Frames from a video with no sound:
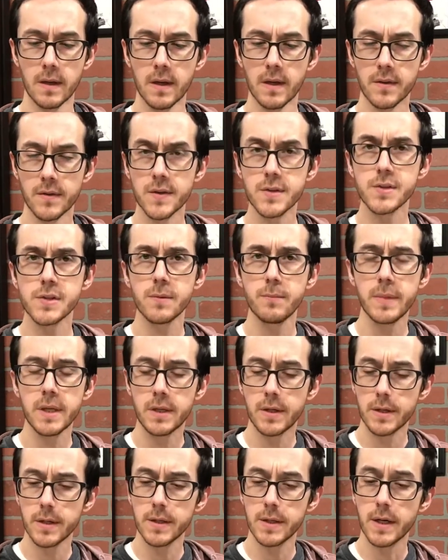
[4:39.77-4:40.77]
This should be
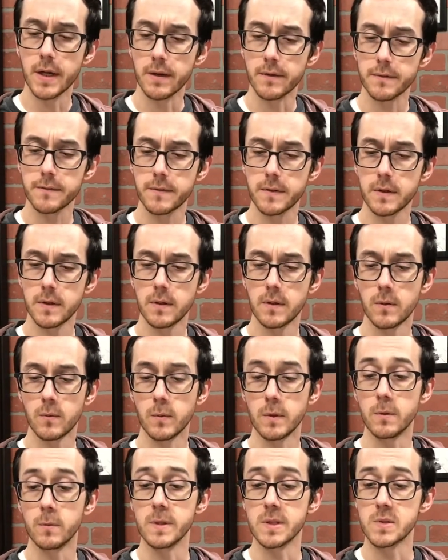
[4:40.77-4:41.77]
good enough,
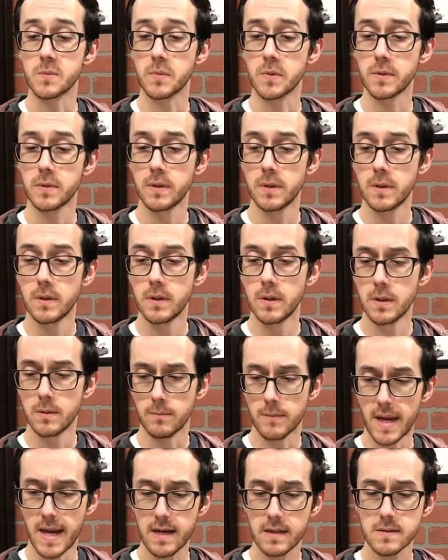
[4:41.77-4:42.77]
Will whispered.
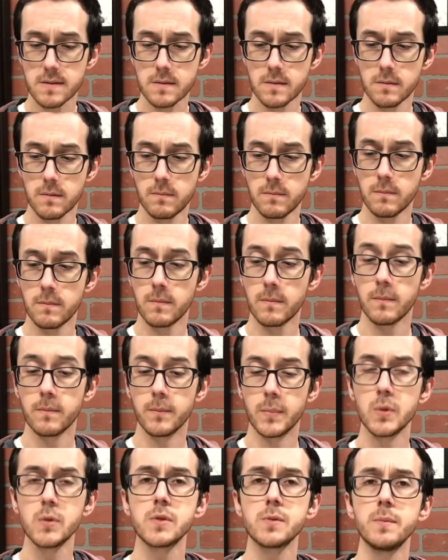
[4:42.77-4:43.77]
Max,
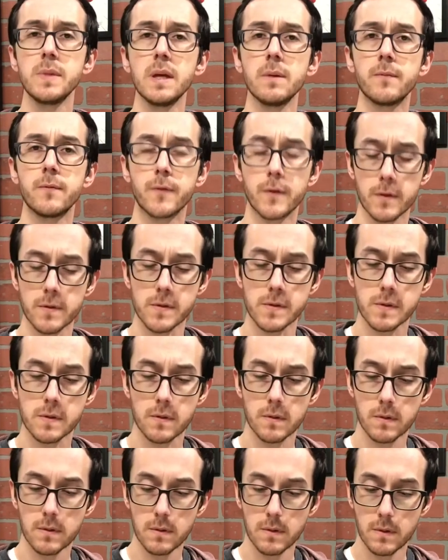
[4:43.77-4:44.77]
boost me up first.
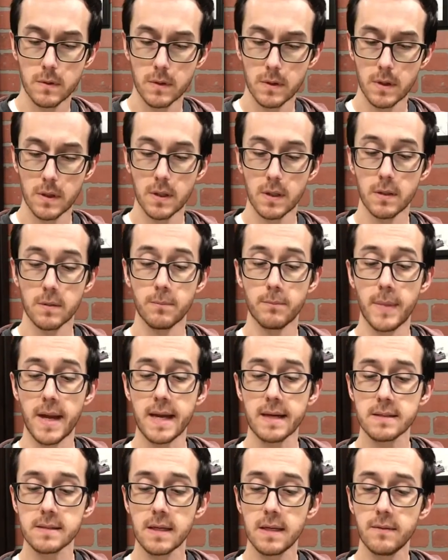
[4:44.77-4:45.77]

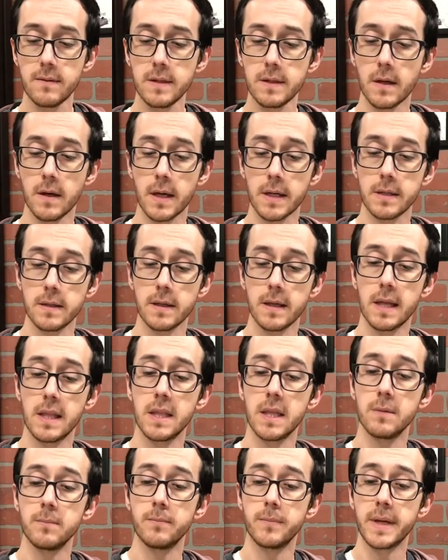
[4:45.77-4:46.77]
Max gave a nod and
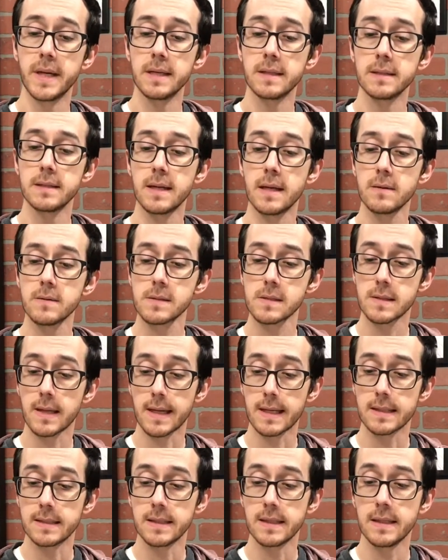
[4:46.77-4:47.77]
then bent down
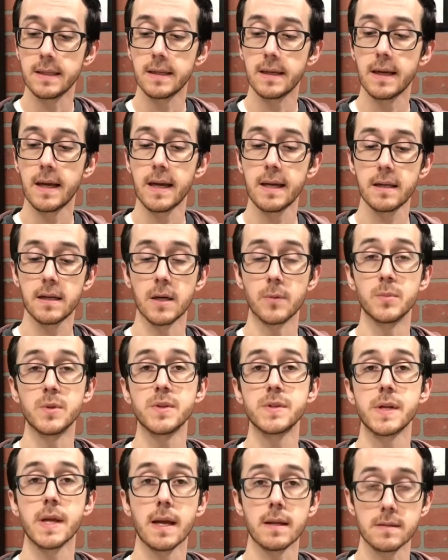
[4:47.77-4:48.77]
slightly and cupped his
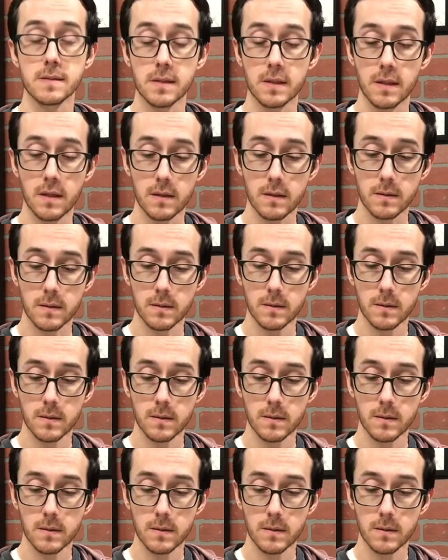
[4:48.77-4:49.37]
hands together.